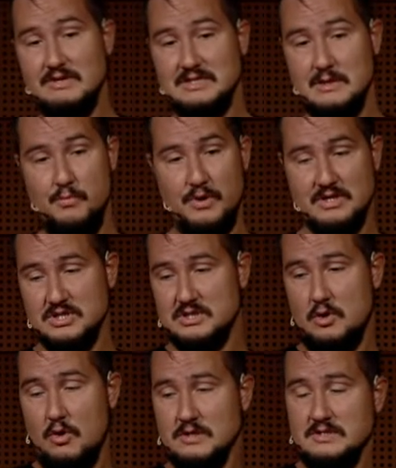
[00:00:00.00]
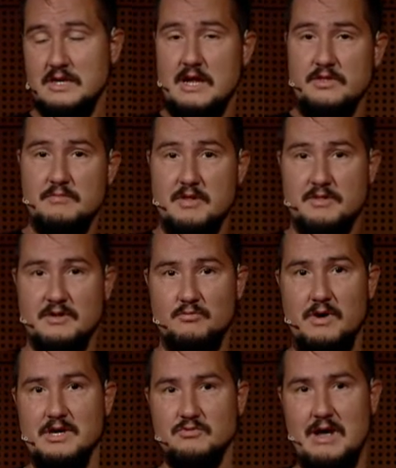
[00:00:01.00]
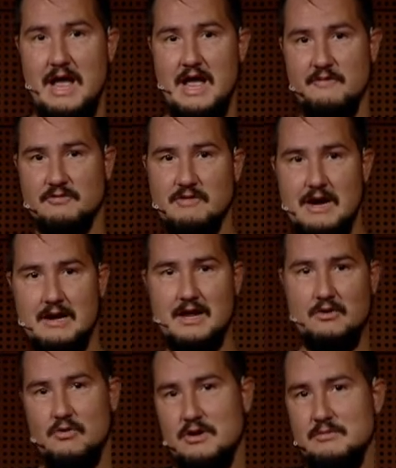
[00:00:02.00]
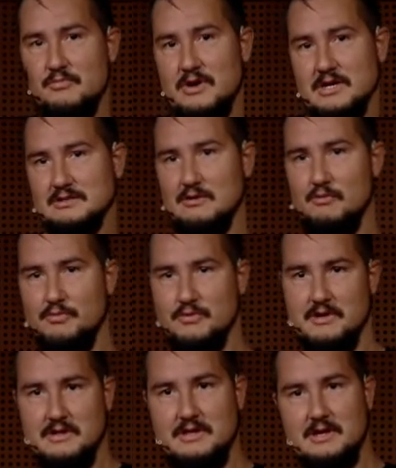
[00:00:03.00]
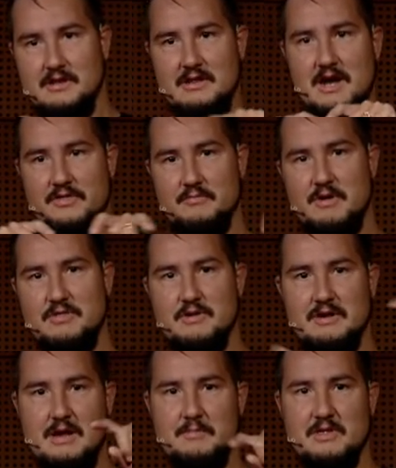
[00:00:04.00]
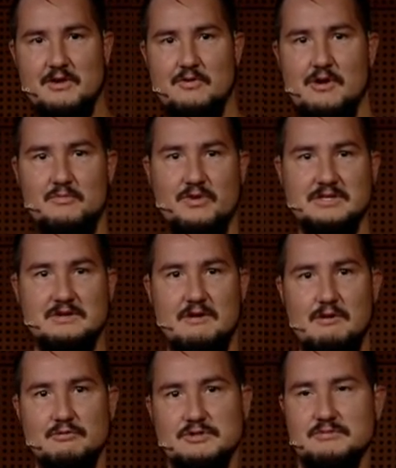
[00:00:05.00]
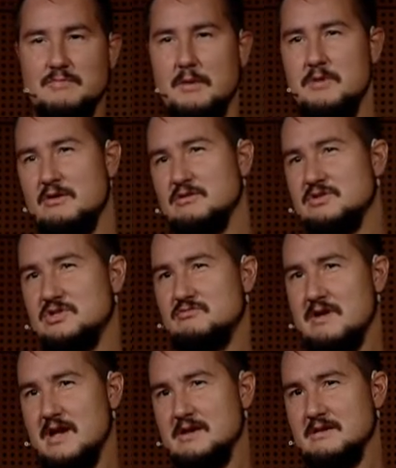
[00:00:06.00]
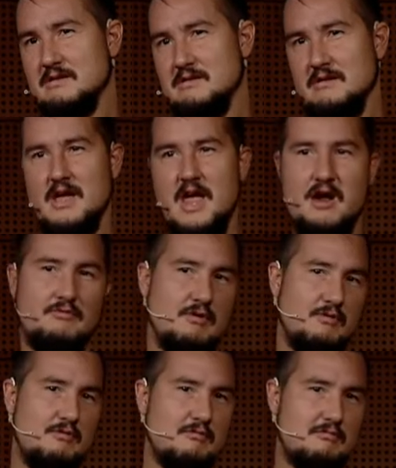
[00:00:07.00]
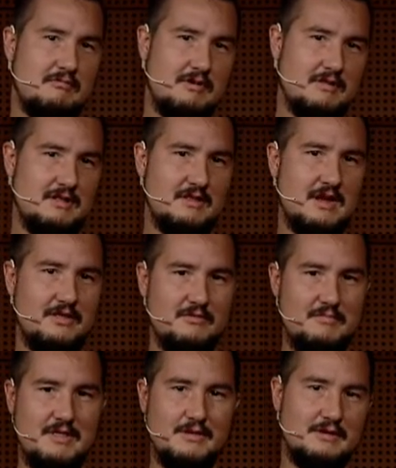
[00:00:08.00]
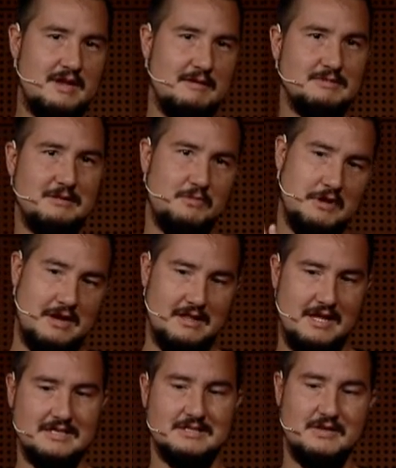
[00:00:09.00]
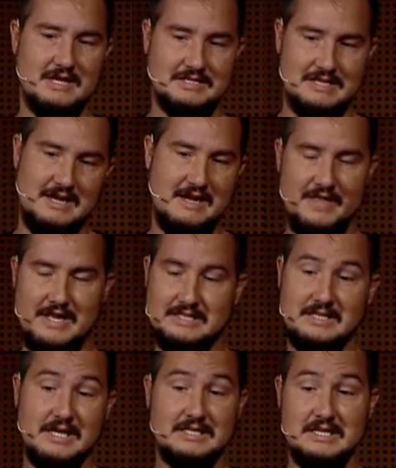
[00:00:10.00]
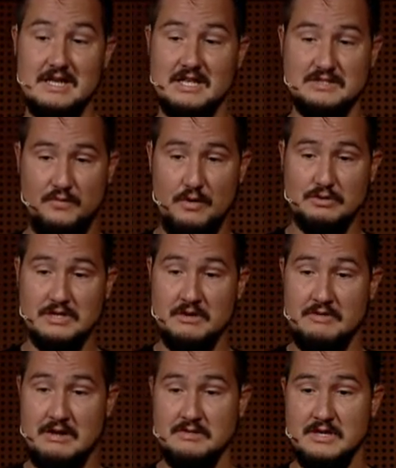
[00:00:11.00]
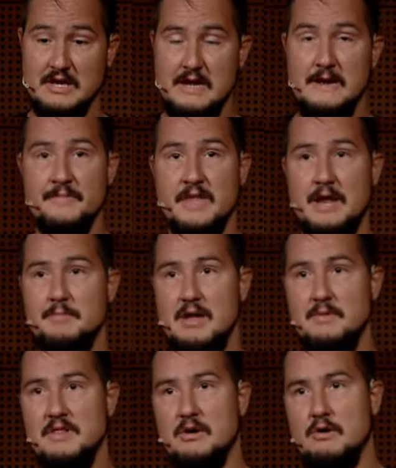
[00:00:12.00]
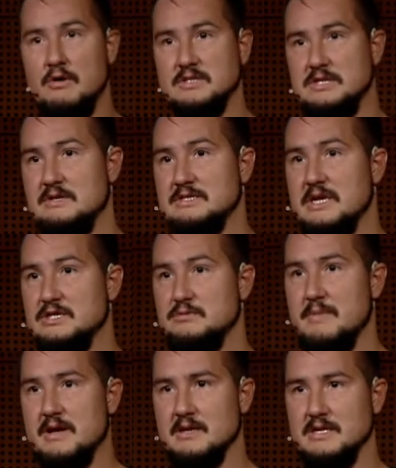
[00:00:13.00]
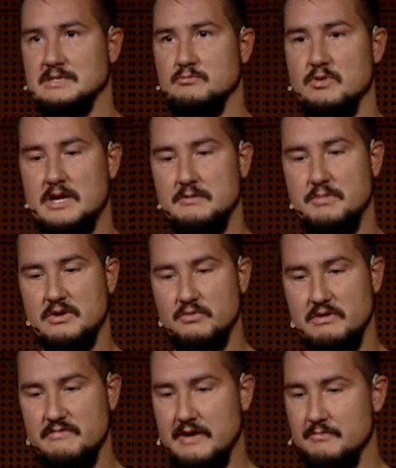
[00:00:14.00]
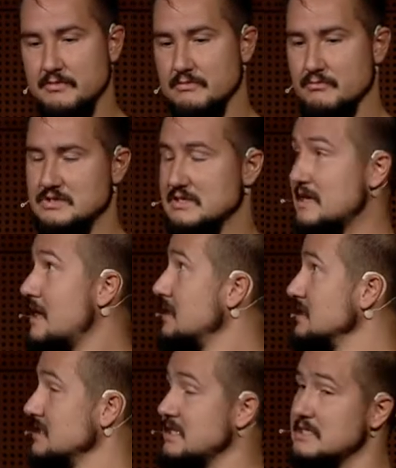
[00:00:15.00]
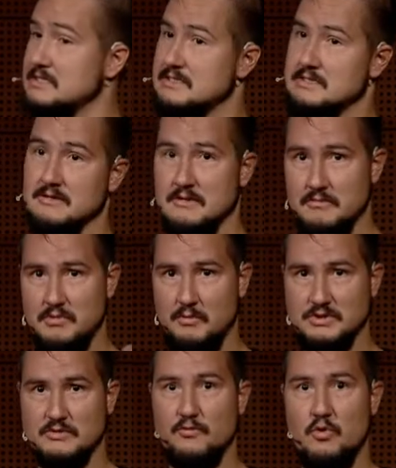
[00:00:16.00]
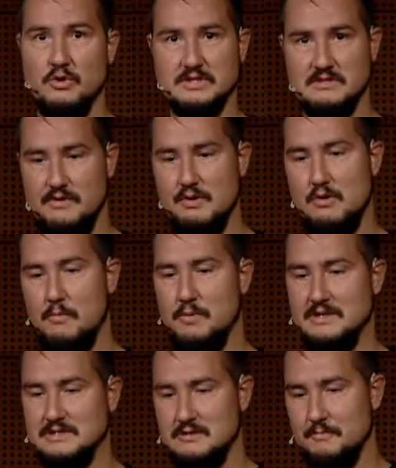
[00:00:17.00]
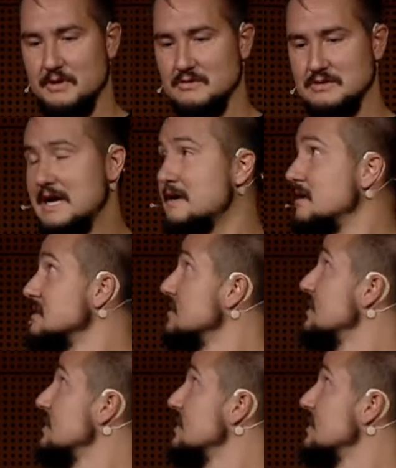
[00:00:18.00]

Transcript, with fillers: simple. It just calls that other method. Why do I have to write like curly brace open and then the other method name and then curly brace close? Maybe I could just write arrow and then the other method name, something like that. So that's an idea that's floating around. And maybe the whole serialization mechanism will get a big revamp, which it direly needs, but which of course is a very complex topic to tackle. So